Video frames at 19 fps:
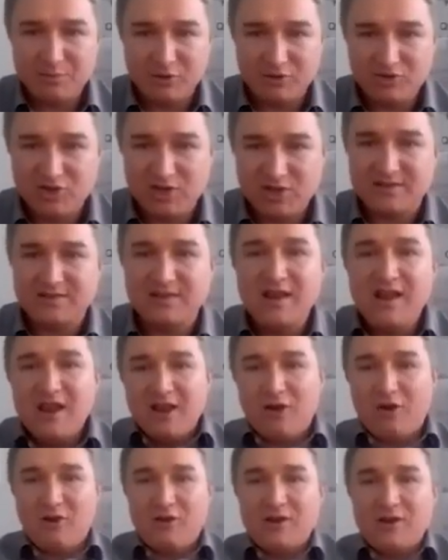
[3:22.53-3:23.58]
project
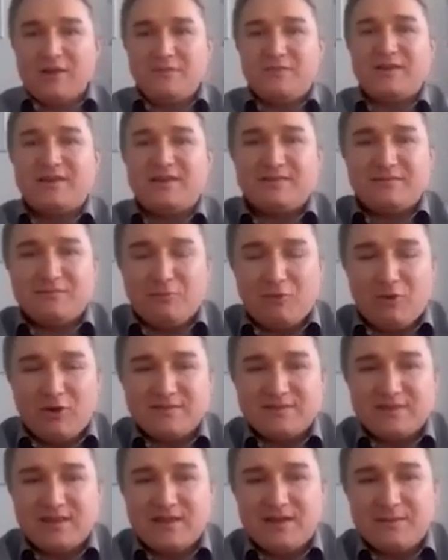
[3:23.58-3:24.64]
or if it was
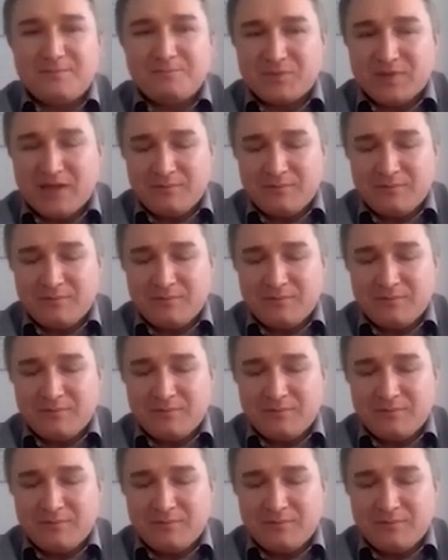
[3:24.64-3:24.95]
a